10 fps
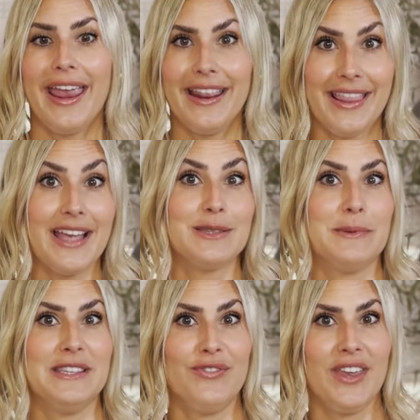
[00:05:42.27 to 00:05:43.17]
in that
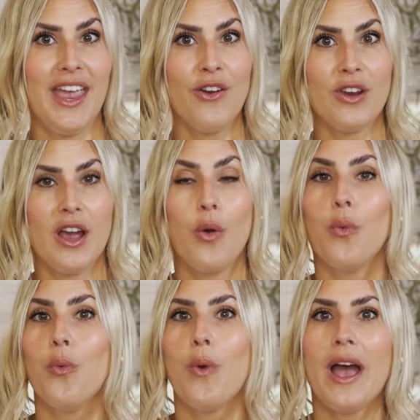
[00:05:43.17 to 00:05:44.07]
specific area,
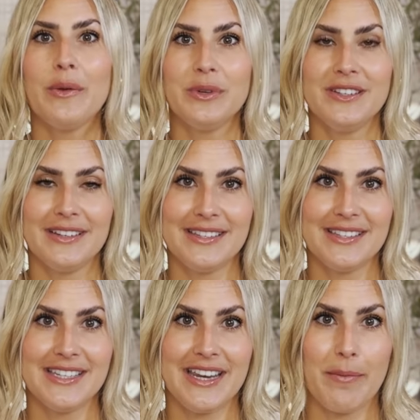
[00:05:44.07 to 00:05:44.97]
why would you
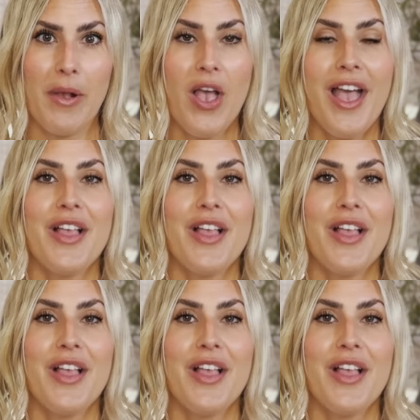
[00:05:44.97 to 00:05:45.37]
listen to them?